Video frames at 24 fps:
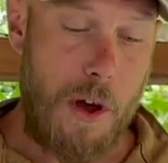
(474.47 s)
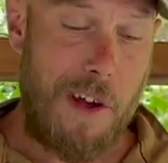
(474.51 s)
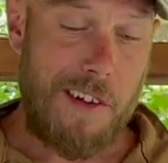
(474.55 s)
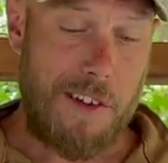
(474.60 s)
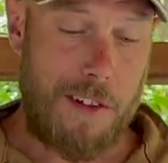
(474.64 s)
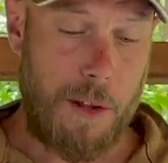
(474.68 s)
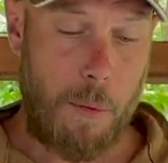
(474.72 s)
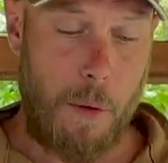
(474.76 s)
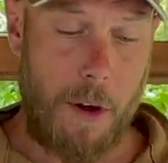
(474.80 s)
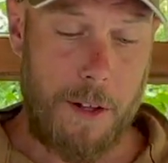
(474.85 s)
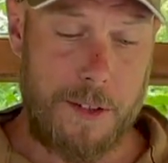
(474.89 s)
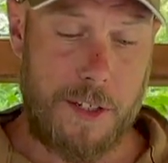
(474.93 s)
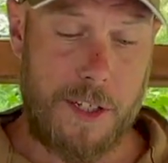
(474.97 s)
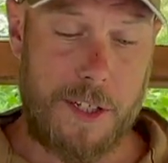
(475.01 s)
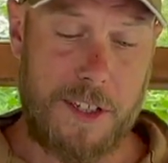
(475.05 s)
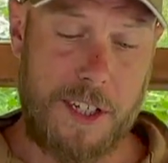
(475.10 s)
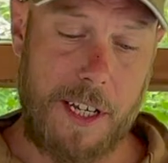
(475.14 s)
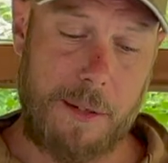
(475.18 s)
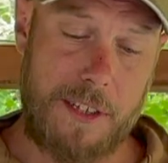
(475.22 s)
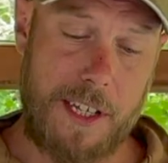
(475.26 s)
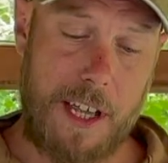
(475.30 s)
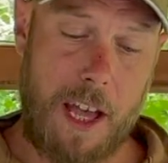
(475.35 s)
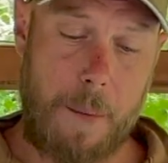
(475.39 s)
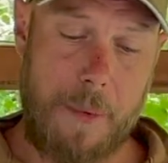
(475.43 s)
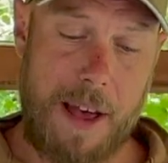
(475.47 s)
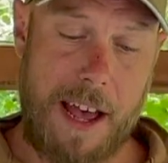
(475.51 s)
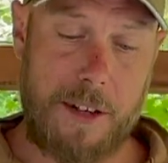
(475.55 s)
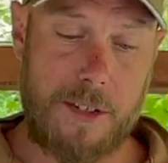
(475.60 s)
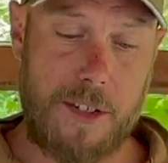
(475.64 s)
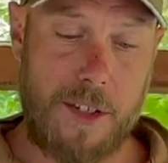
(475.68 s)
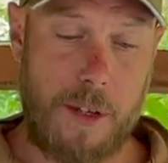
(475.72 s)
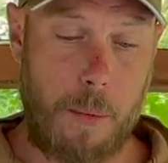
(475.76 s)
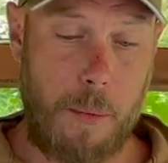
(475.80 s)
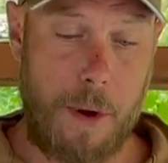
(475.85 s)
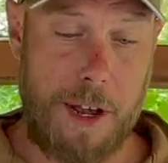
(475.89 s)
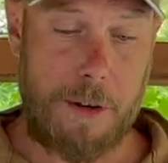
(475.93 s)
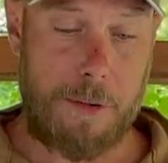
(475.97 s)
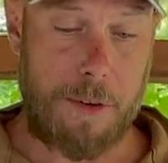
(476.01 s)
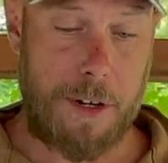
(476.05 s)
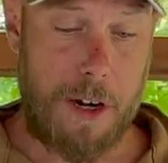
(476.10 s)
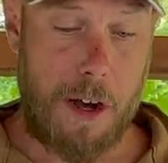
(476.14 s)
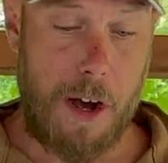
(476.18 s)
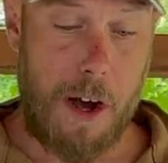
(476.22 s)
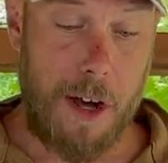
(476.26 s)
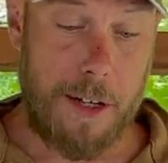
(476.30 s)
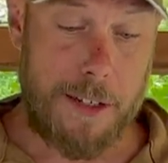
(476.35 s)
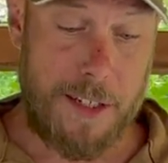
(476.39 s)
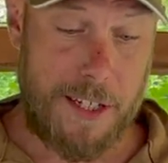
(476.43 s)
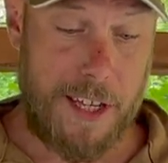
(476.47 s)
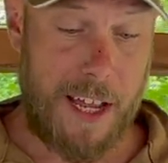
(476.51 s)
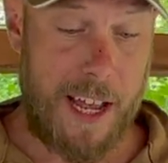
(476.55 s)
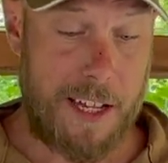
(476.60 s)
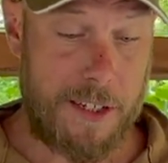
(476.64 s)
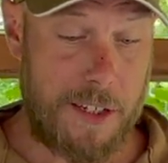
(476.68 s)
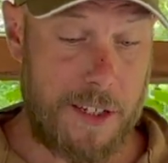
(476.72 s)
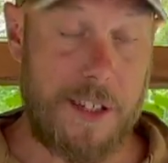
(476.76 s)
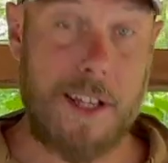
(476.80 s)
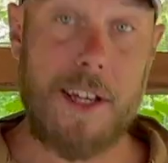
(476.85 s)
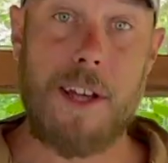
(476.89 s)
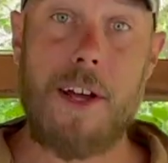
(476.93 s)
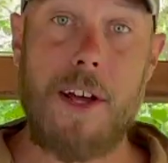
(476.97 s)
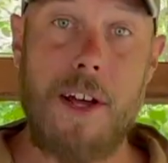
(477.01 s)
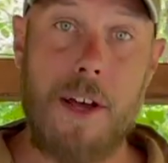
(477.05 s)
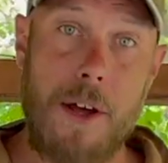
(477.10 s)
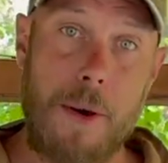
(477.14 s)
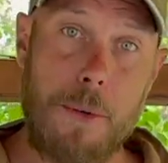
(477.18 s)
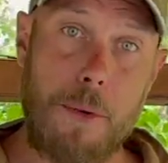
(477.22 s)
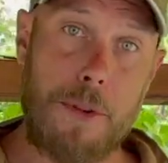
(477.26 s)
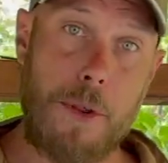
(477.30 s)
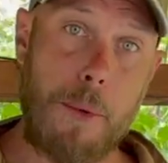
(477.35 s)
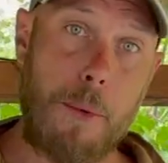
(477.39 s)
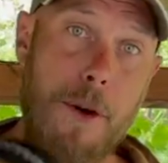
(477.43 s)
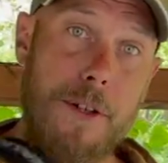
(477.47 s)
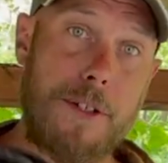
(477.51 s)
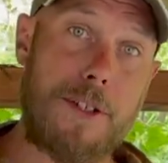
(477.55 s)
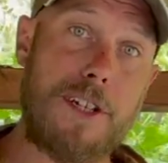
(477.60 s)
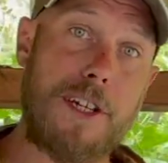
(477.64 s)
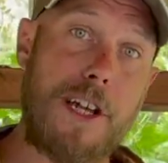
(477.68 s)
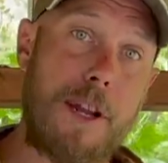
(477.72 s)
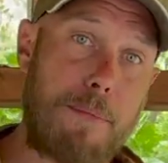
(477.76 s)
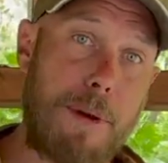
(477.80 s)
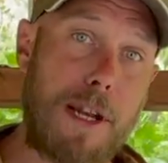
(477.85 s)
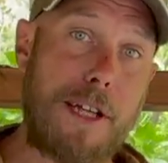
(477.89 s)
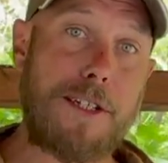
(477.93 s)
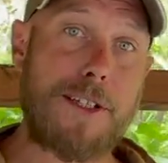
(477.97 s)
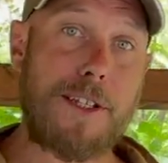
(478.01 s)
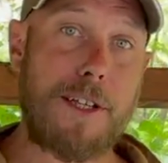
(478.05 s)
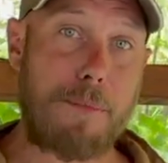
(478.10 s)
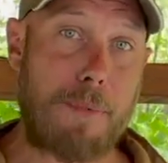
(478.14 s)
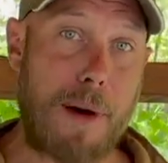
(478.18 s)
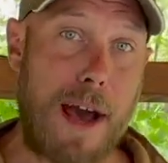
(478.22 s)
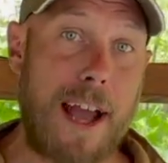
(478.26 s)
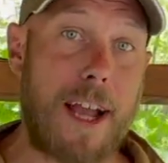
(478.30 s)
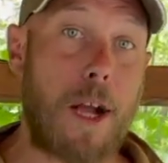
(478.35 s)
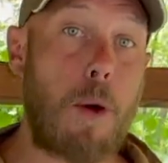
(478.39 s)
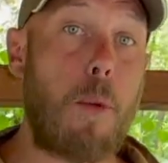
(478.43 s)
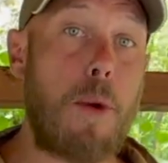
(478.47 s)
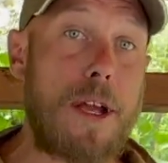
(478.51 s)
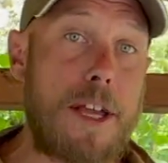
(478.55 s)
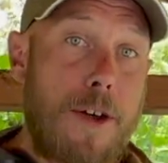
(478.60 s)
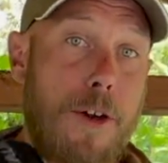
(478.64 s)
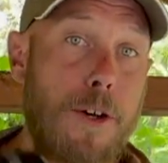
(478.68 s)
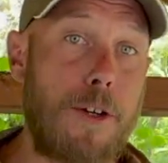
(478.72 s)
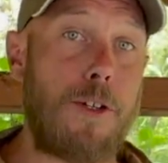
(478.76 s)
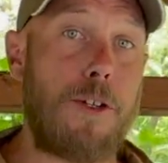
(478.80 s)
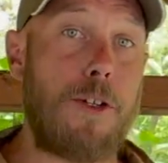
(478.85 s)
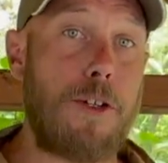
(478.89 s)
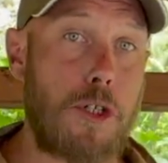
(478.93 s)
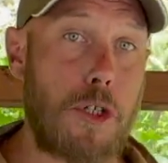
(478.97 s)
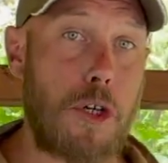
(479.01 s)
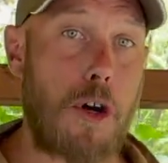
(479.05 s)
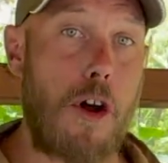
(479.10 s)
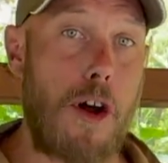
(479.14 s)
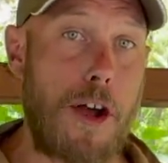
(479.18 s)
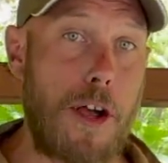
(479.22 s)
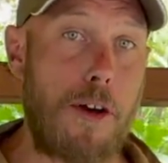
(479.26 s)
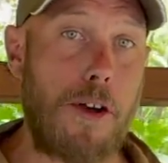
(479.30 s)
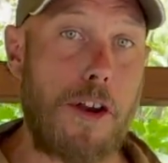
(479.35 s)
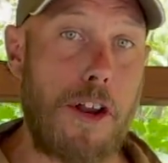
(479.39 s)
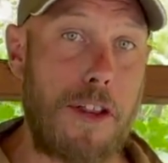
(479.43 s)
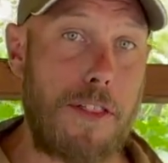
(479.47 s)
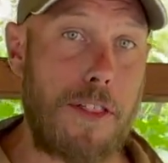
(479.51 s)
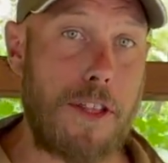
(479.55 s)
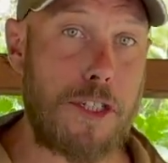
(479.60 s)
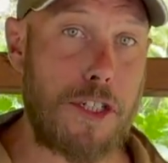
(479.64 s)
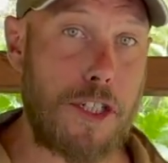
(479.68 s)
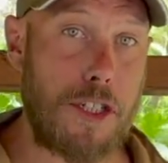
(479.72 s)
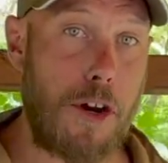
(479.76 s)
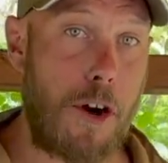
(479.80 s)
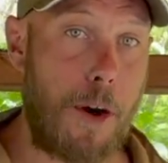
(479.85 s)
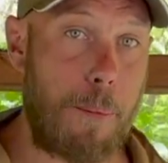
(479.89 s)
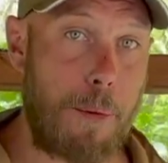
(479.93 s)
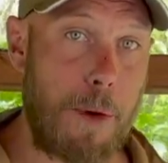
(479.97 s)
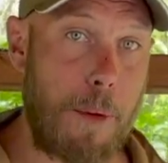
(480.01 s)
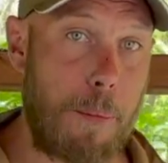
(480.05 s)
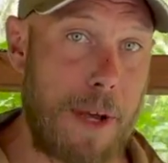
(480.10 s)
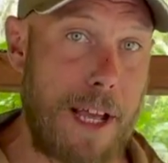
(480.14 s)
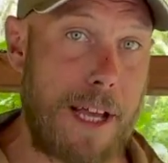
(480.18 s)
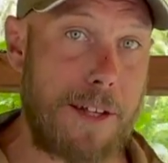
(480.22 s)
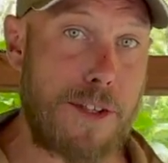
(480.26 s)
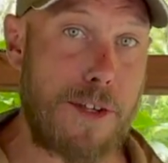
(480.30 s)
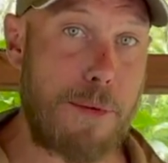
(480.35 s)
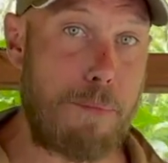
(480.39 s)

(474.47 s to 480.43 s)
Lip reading: The ones that seem to come out as the winner in our test were the ones in the blister pack we couldn't try on in the shop, and we had to